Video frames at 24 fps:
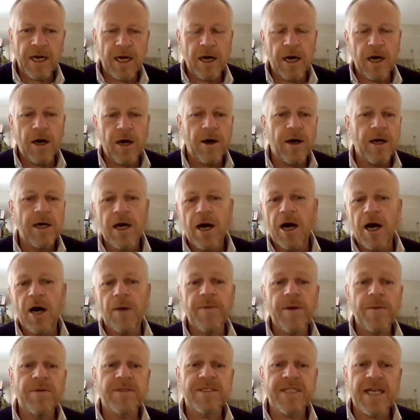Are
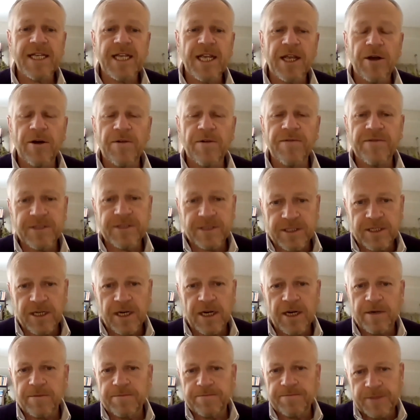people taking offers?
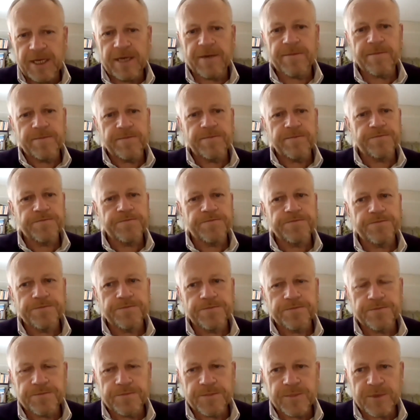Yeah.
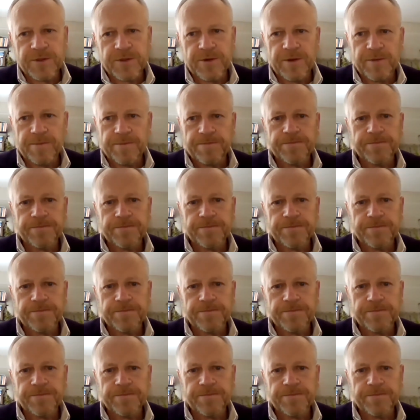Sorry.